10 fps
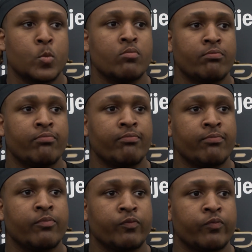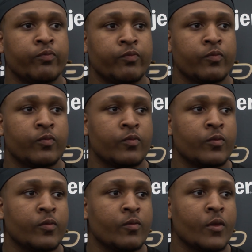Why did you decide to come back
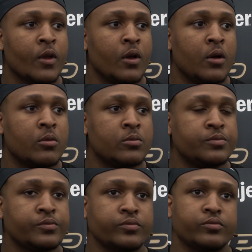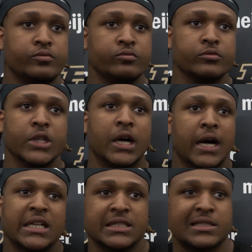for a sixth year? Uh,
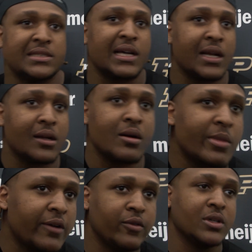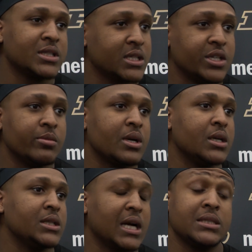I just decided to come back for a sixth year
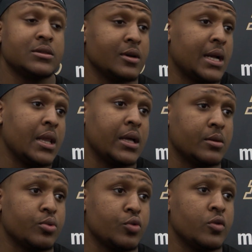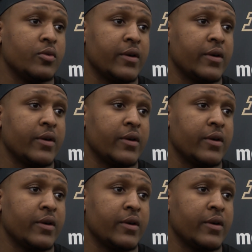because I still got a lot to prove.